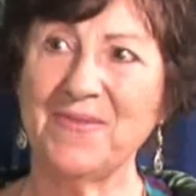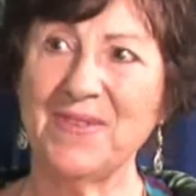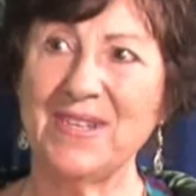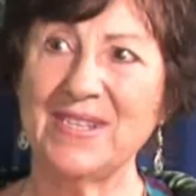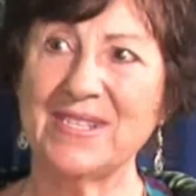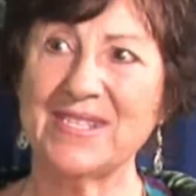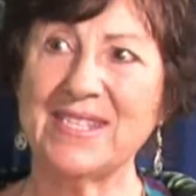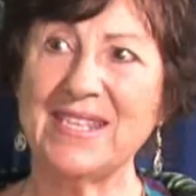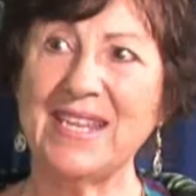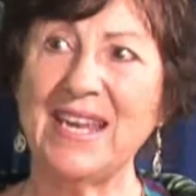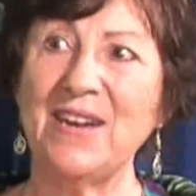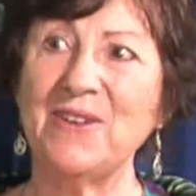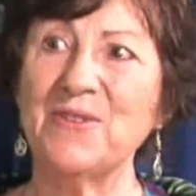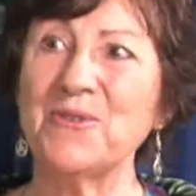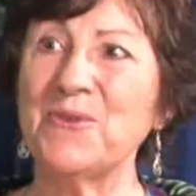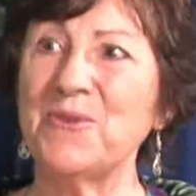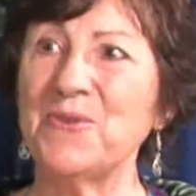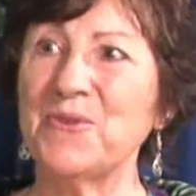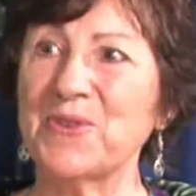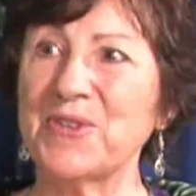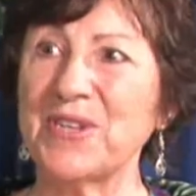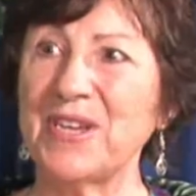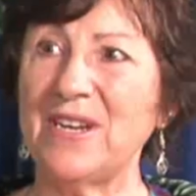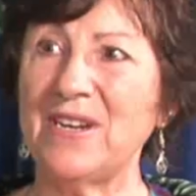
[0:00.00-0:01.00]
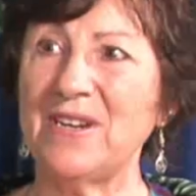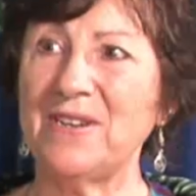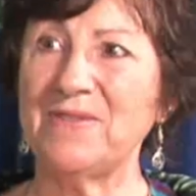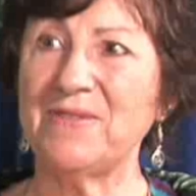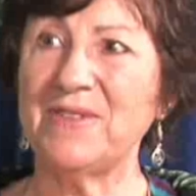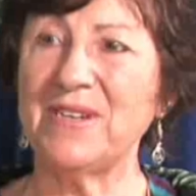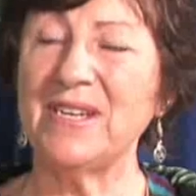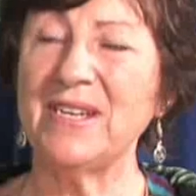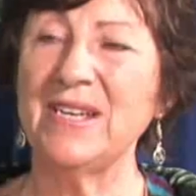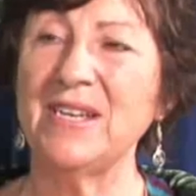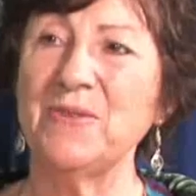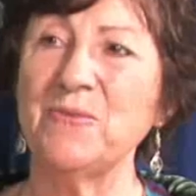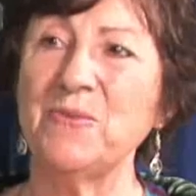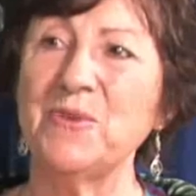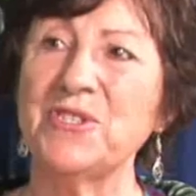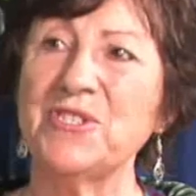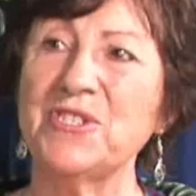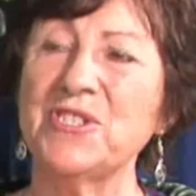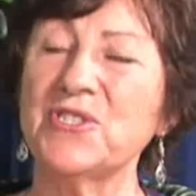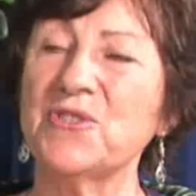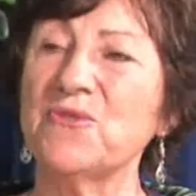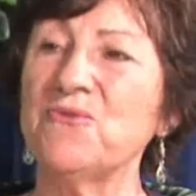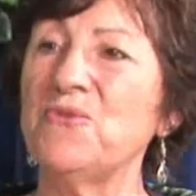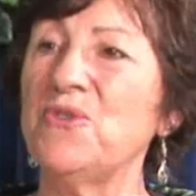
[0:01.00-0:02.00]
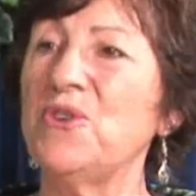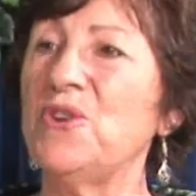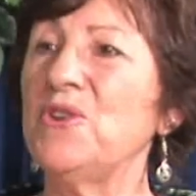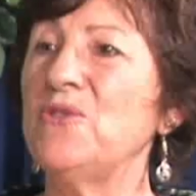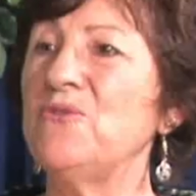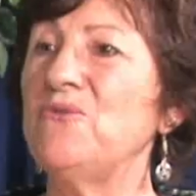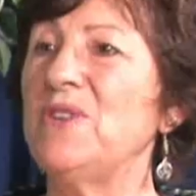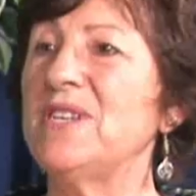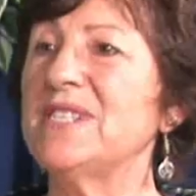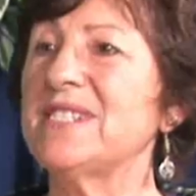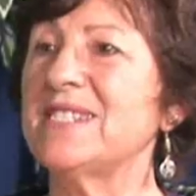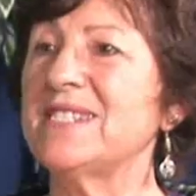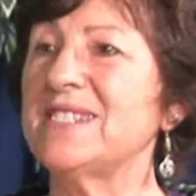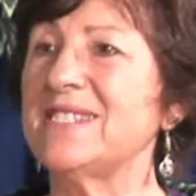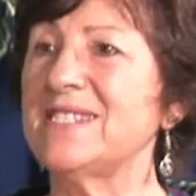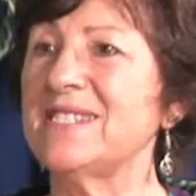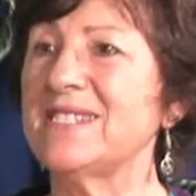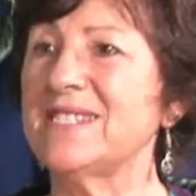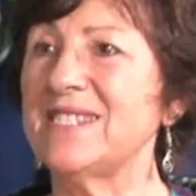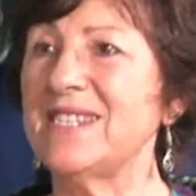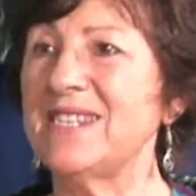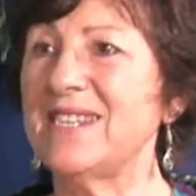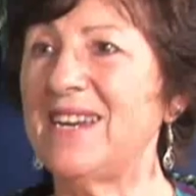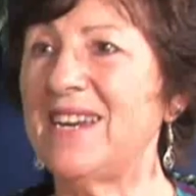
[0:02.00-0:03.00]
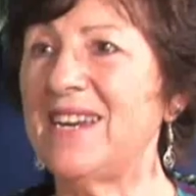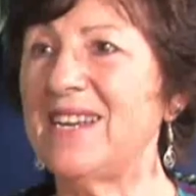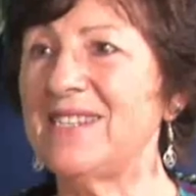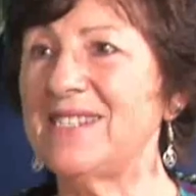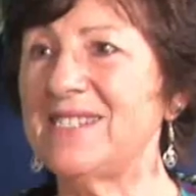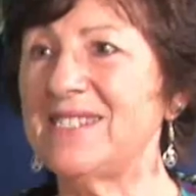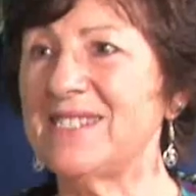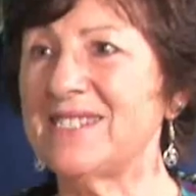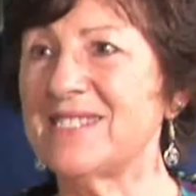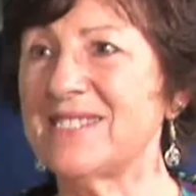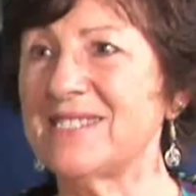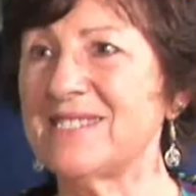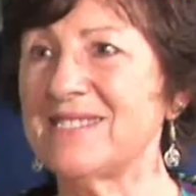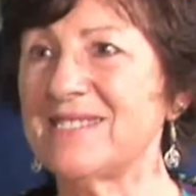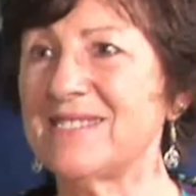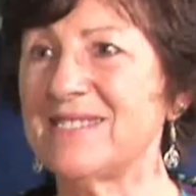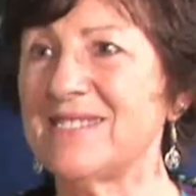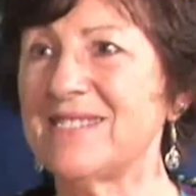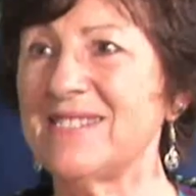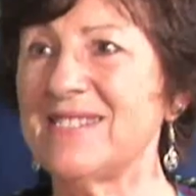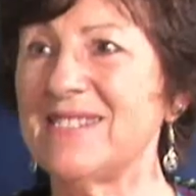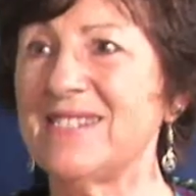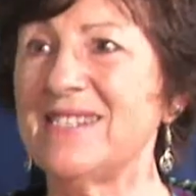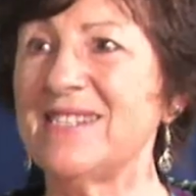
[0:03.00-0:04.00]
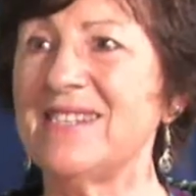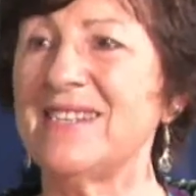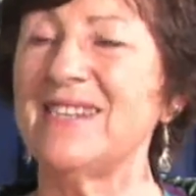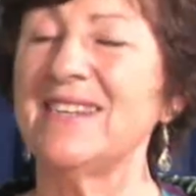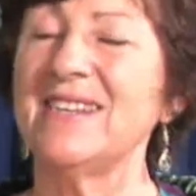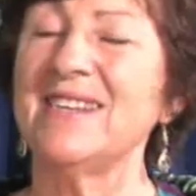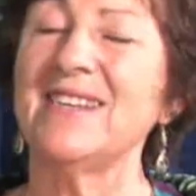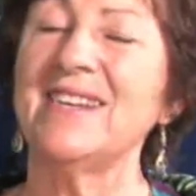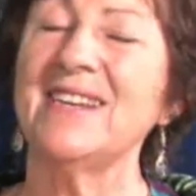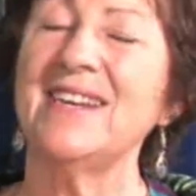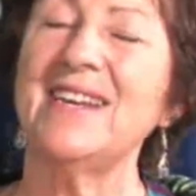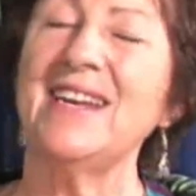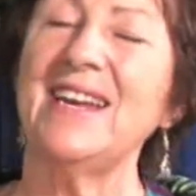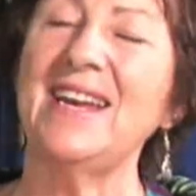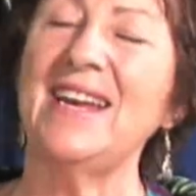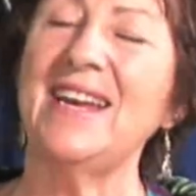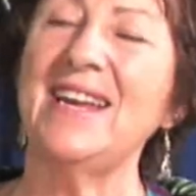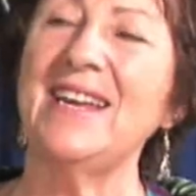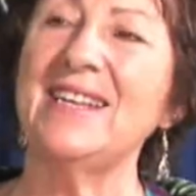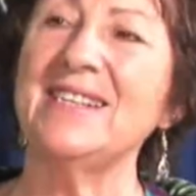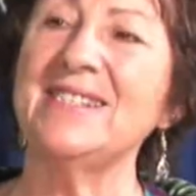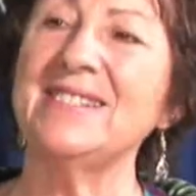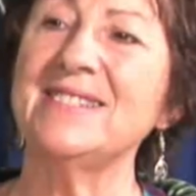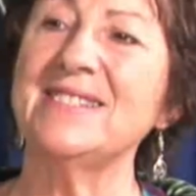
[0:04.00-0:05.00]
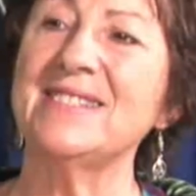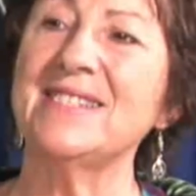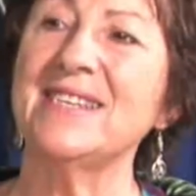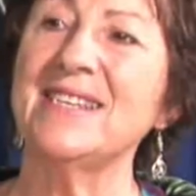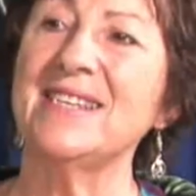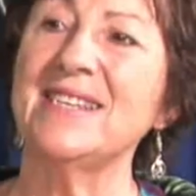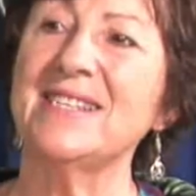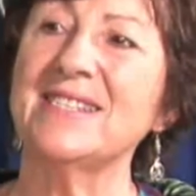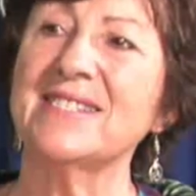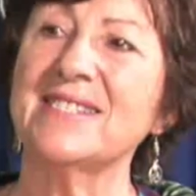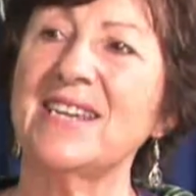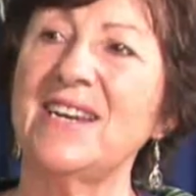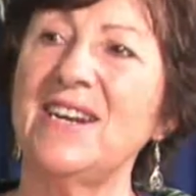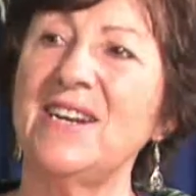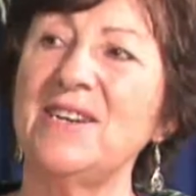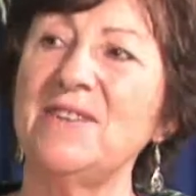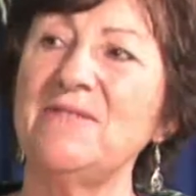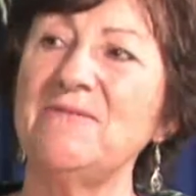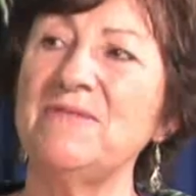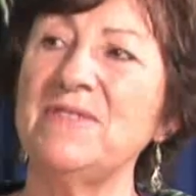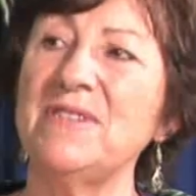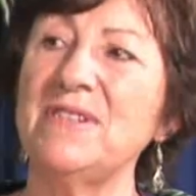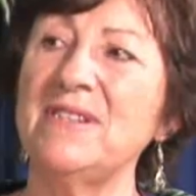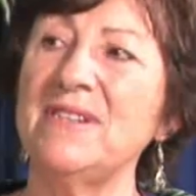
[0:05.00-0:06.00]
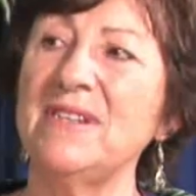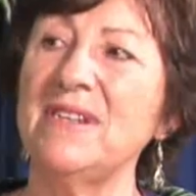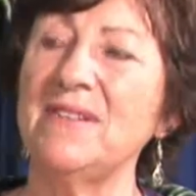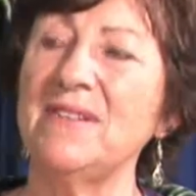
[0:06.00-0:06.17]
It's now called Tara, which is the royal residence in Ireland. Wow. And Tara,